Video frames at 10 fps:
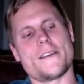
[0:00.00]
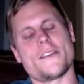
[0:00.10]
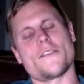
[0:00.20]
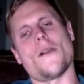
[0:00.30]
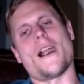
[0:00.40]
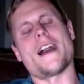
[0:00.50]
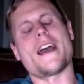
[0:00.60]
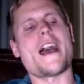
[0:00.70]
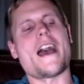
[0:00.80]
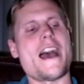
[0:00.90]
So I
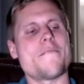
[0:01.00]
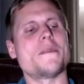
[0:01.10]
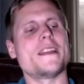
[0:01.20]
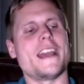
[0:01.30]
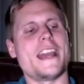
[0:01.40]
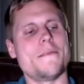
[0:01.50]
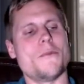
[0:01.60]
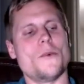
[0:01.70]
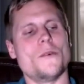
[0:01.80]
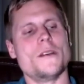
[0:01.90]
have been
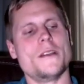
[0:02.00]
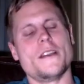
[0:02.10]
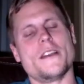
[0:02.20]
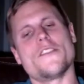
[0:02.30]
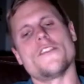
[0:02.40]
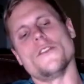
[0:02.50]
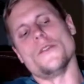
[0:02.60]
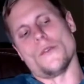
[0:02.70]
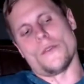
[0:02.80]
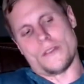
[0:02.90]
able
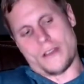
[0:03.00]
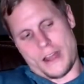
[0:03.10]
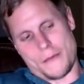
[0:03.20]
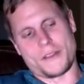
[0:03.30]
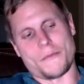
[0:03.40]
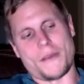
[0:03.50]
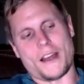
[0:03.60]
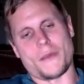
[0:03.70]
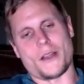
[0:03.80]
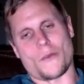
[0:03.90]
to
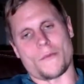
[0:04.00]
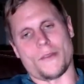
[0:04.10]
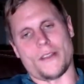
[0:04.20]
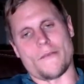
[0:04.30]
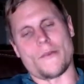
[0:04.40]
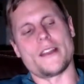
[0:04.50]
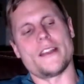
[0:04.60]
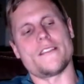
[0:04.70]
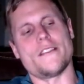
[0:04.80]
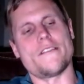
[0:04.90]
optimize my hormone level, get
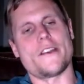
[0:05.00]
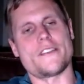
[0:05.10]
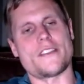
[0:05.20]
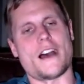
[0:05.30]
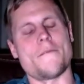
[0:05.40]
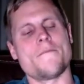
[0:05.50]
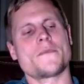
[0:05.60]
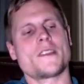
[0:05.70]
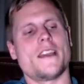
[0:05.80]
it to the very top.